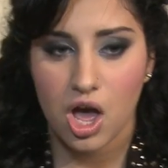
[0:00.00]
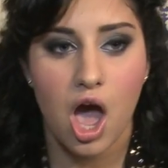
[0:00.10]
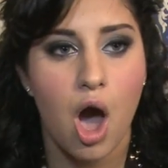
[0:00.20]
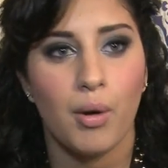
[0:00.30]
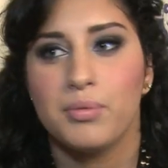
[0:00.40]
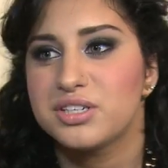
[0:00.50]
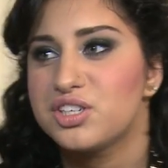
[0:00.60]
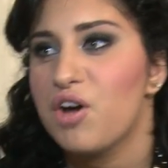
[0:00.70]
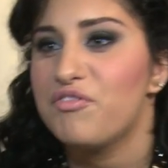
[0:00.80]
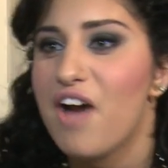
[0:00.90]
Oh, it
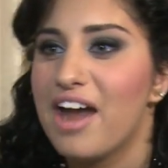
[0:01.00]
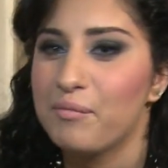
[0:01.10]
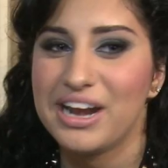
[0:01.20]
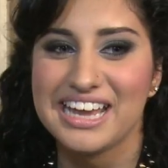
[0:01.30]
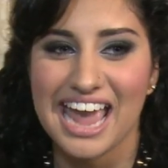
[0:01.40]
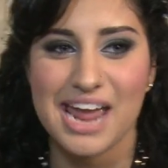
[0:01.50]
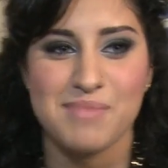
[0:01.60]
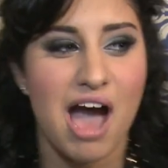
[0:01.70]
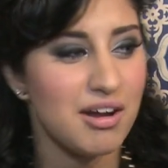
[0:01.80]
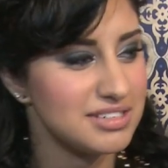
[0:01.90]
was so fun. When he
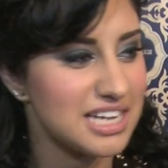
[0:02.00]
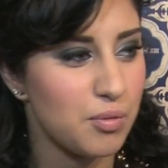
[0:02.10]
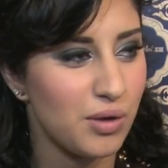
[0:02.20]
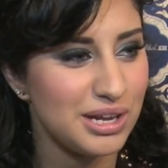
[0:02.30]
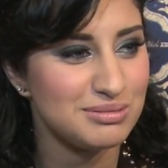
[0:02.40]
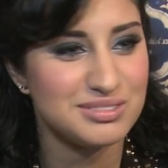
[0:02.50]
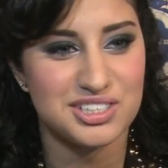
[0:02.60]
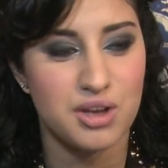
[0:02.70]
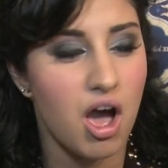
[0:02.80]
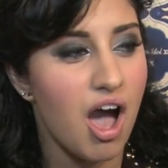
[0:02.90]
came out, I was like, what are you,
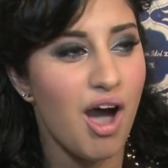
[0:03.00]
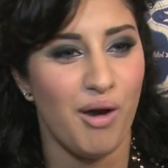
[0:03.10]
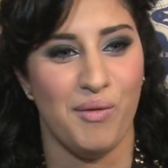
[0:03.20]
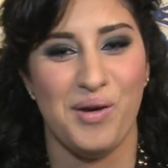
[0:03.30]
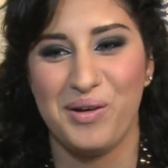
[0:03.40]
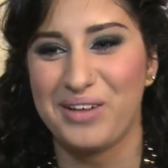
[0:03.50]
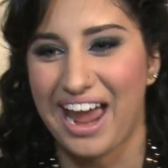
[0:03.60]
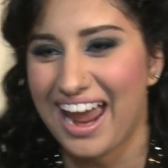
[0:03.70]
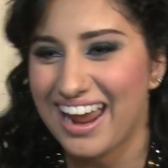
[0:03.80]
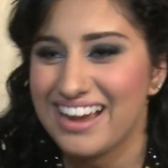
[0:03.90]
oh,
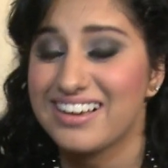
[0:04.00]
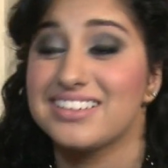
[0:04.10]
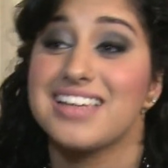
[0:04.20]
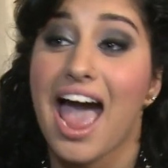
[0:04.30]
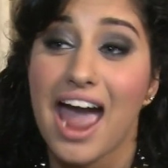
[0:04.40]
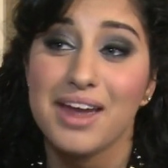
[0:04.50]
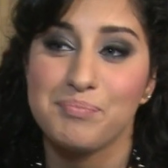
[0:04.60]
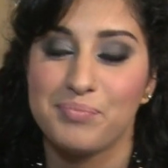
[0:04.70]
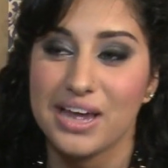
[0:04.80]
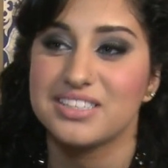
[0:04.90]
okay, because I
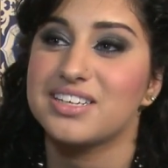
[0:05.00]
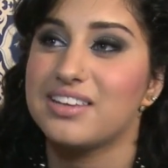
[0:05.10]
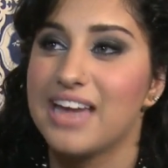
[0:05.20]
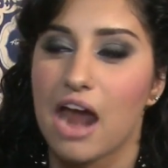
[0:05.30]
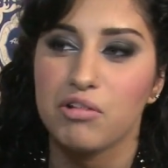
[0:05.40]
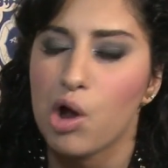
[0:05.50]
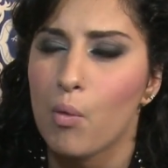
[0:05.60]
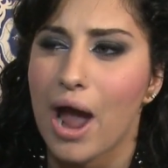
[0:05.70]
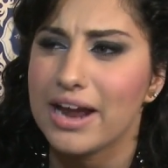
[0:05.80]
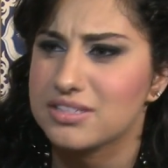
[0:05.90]
basically, I don't
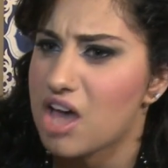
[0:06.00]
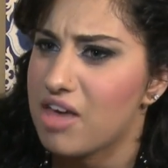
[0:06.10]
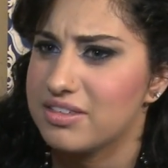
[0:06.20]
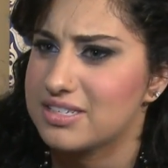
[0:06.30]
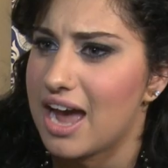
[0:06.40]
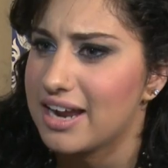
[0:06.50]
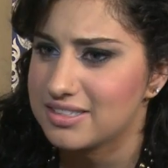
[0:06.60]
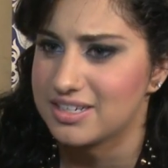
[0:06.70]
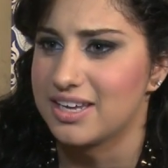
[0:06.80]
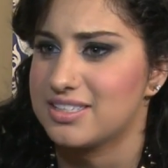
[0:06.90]
know why it's called The
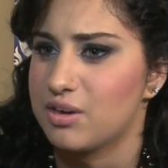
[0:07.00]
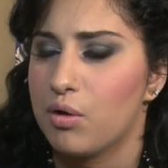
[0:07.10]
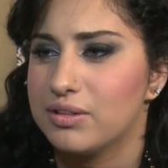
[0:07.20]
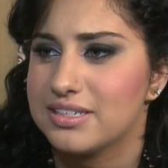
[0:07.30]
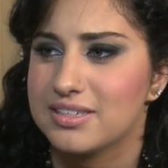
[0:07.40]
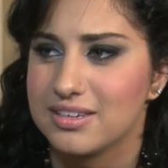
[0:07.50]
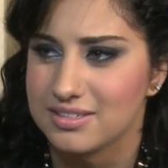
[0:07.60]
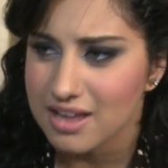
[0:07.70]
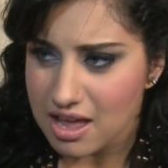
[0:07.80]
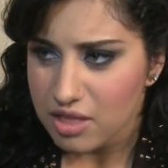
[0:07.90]
Scientist. It only
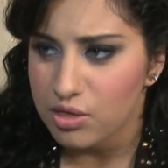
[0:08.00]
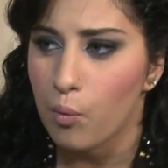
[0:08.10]
says the